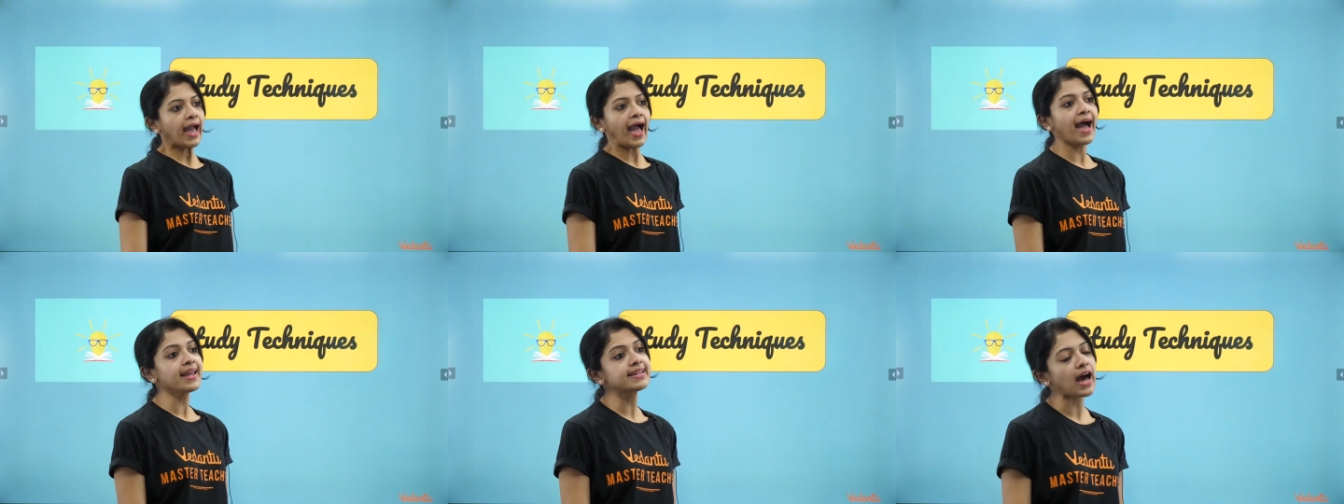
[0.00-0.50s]

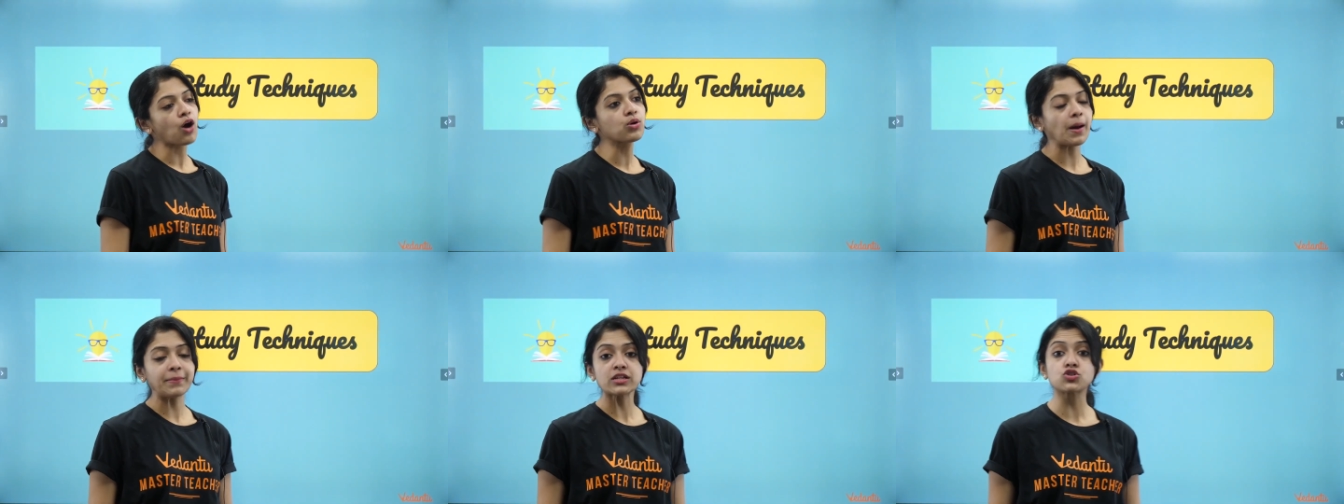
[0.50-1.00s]
And now
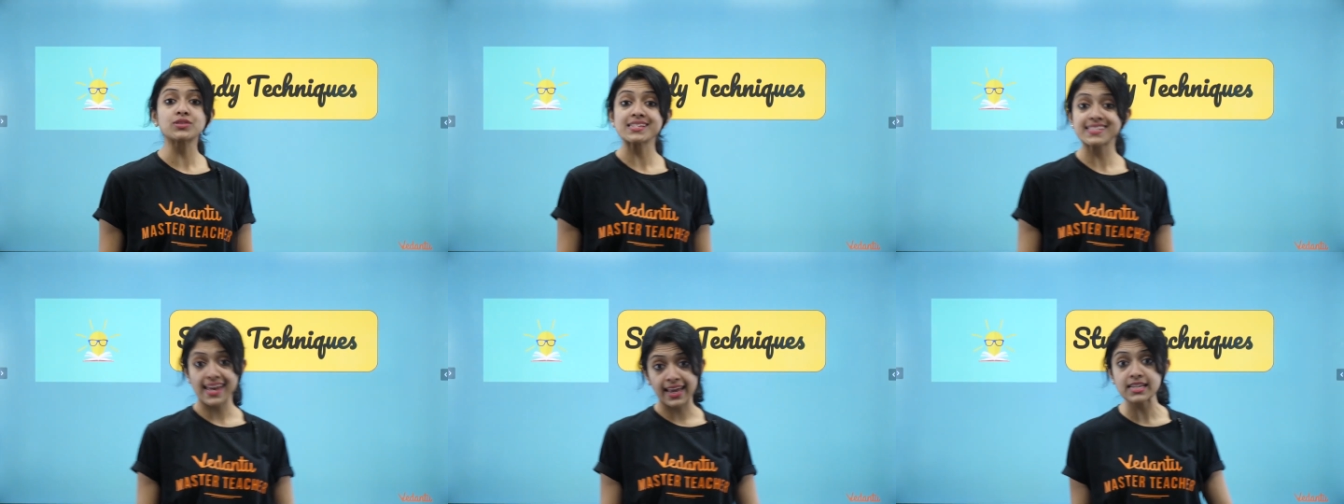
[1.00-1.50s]
coming to the
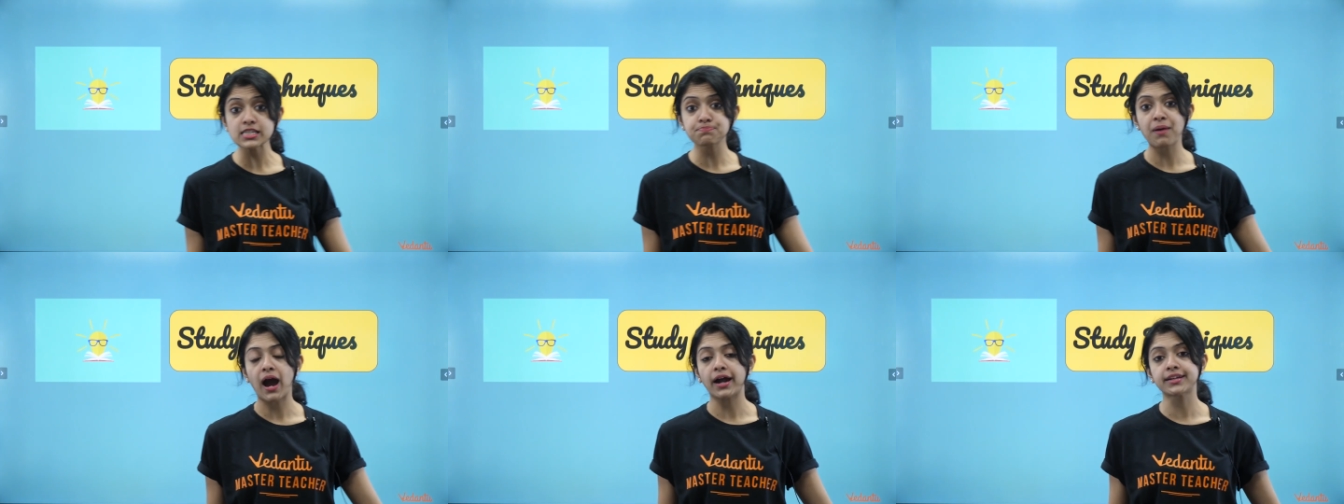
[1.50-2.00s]
second
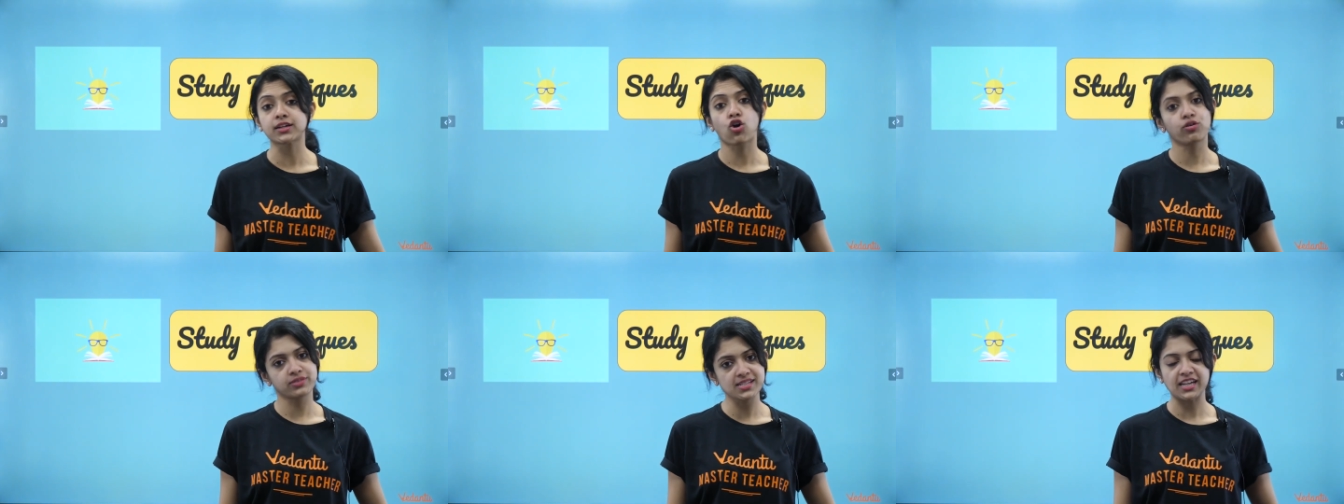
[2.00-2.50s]
part
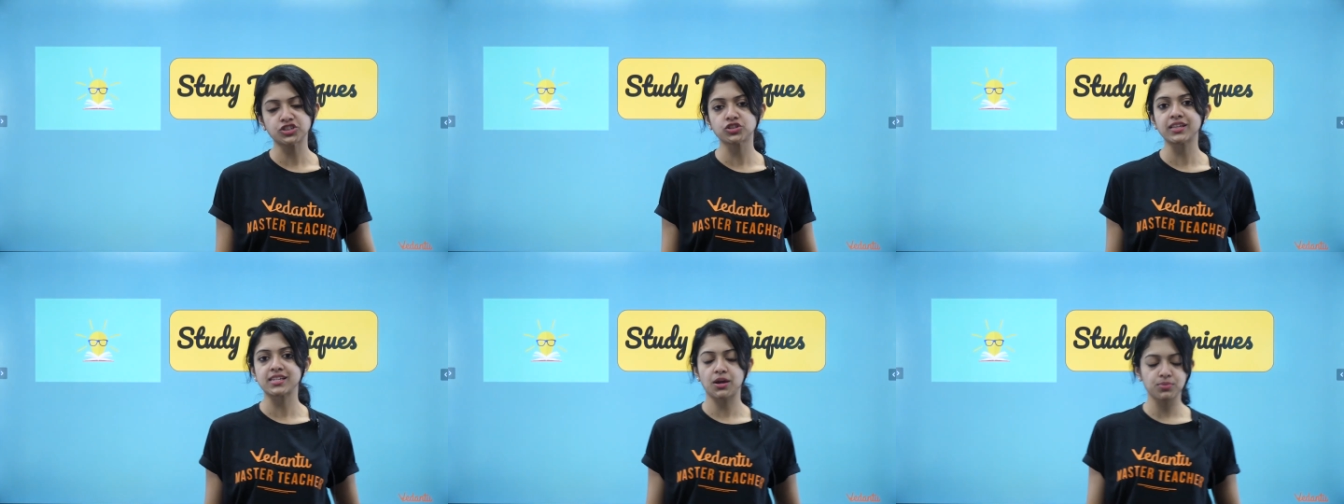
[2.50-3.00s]
of the
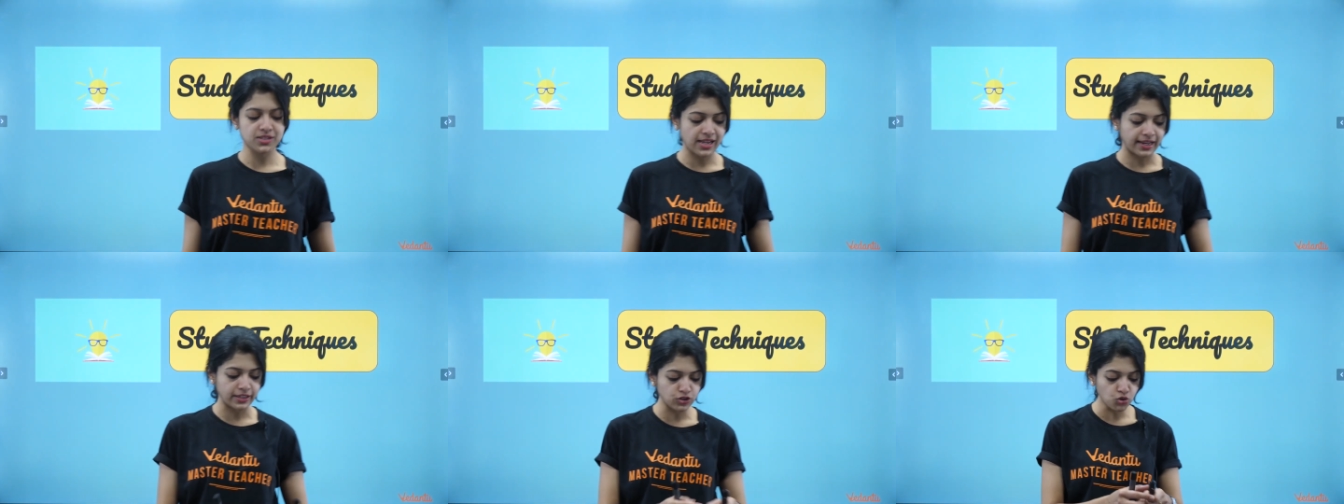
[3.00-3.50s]
session that I was
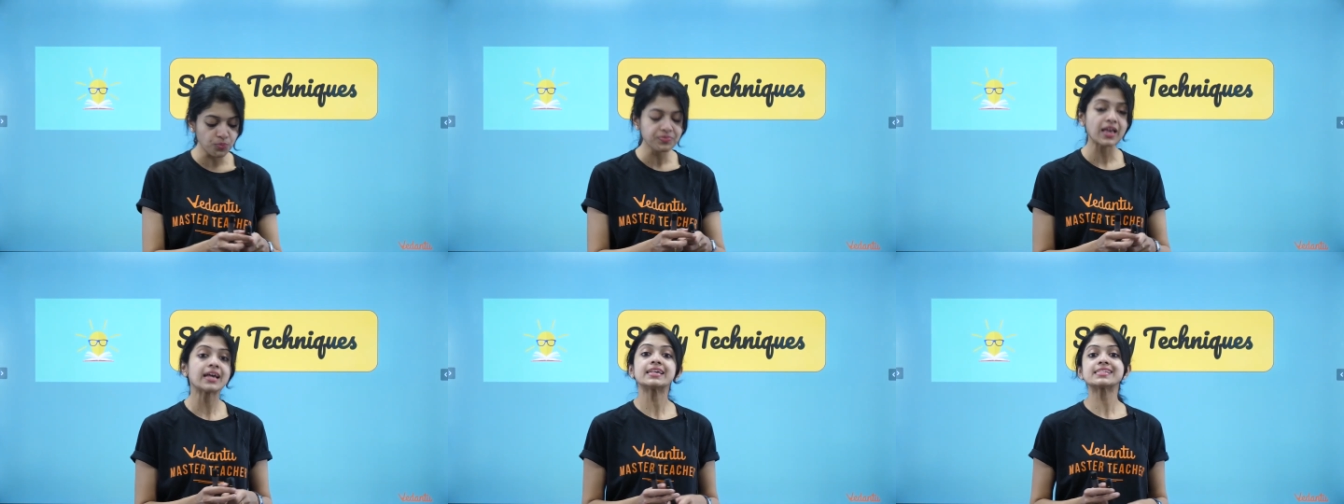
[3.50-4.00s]
telling you,
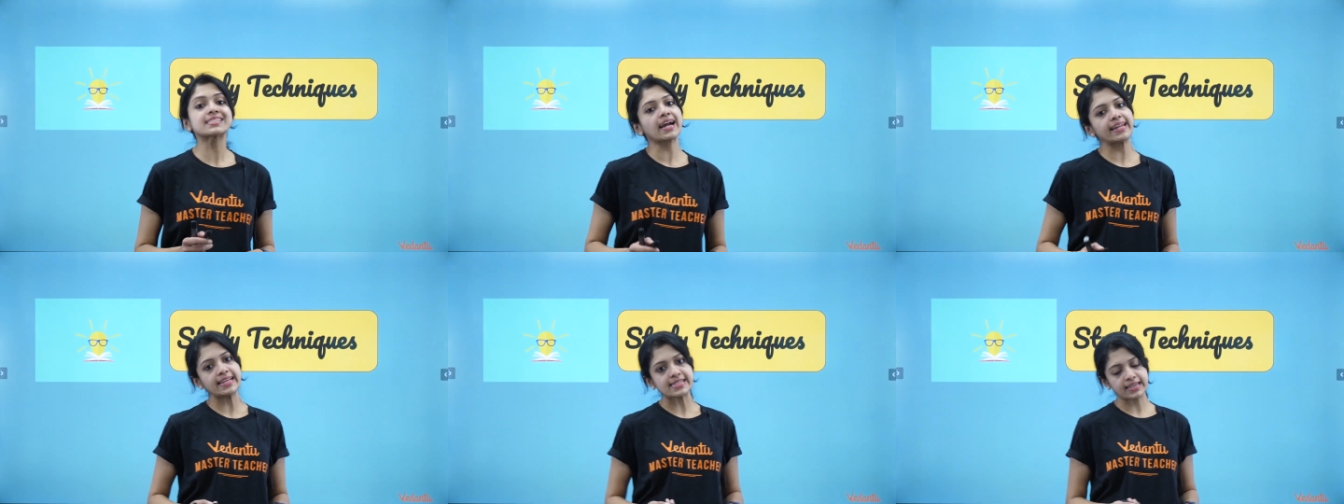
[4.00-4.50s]

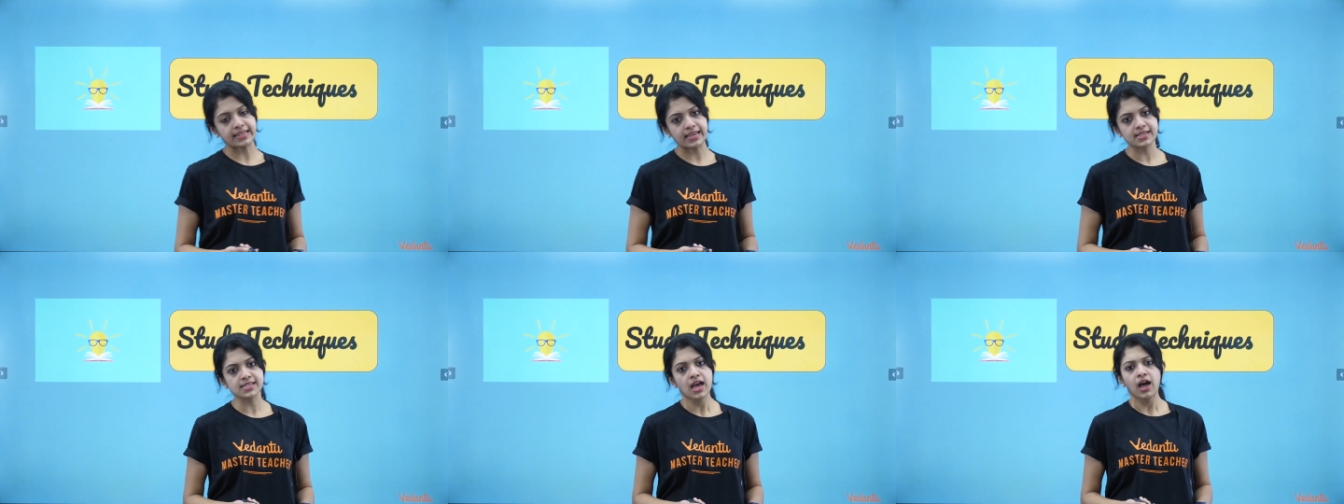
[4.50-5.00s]
study
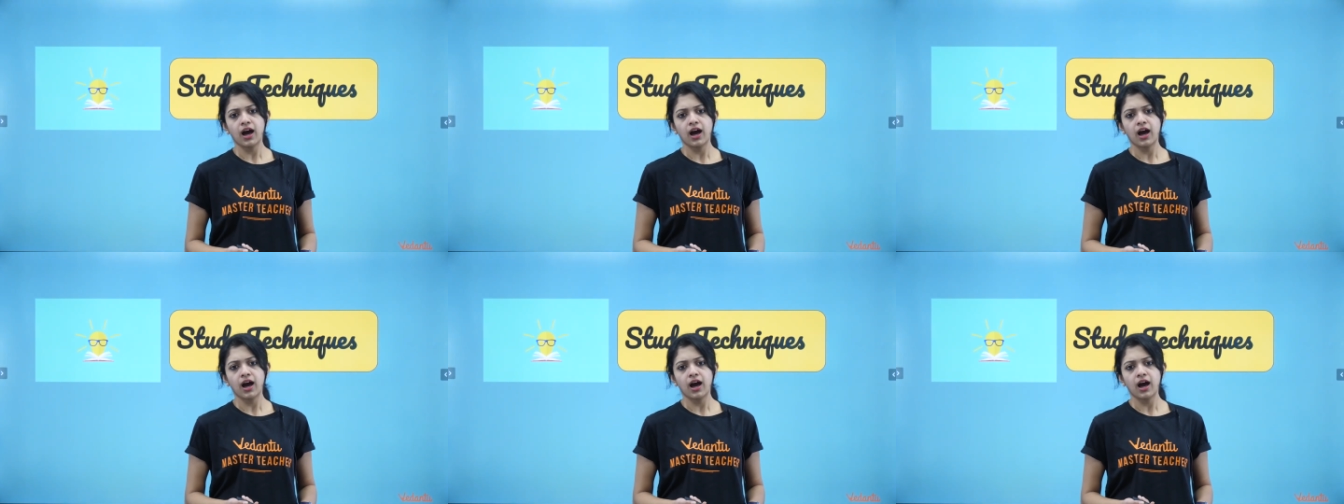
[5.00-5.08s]
techniques.